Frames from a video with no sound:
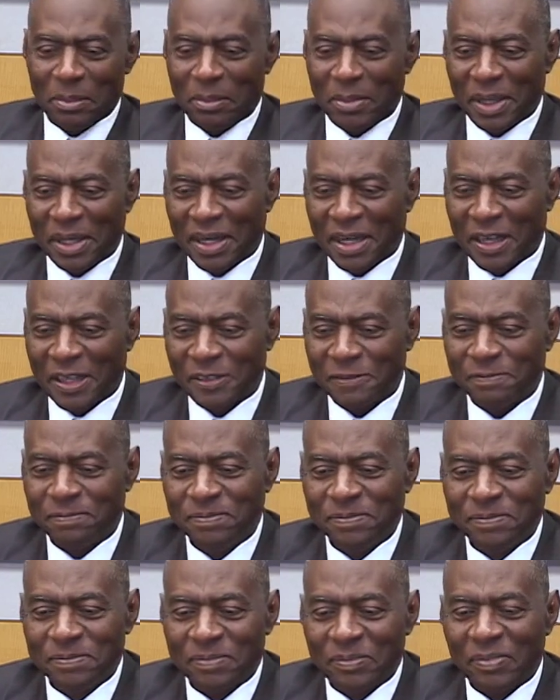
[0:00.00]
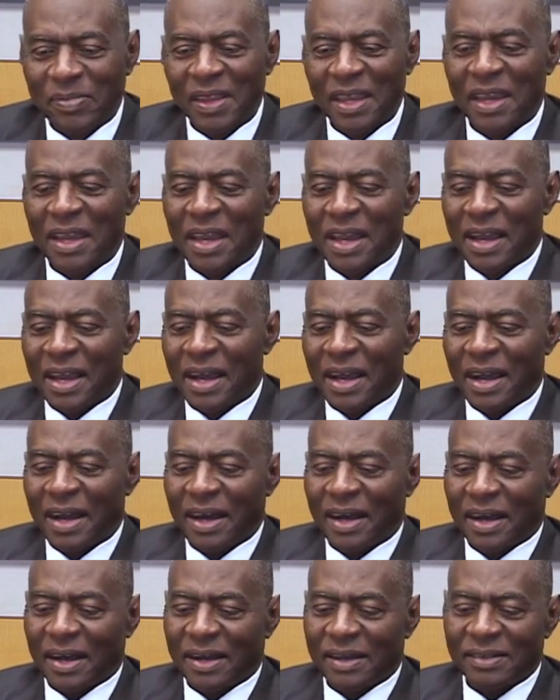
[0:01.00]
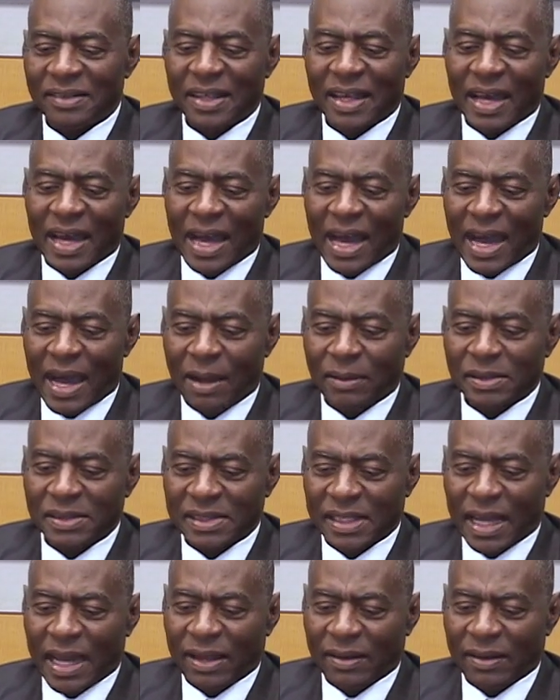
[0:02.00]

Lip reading: But I was